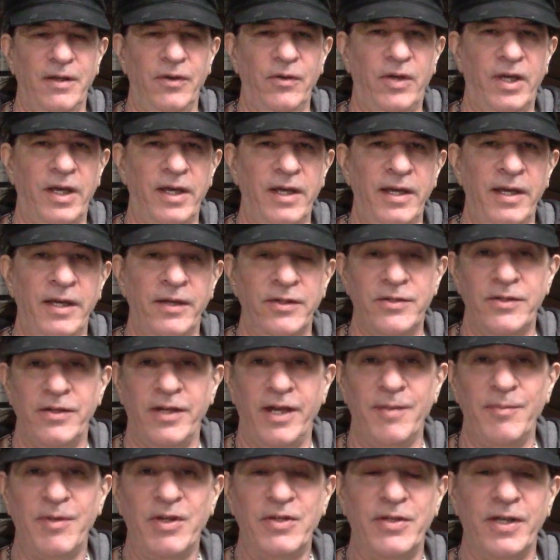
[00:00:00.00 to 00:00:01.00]
Okay, it's
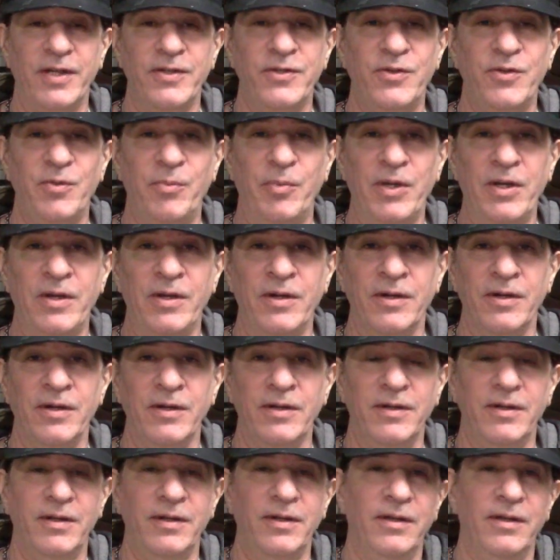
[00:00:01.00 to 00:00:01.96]
time to taste the beer.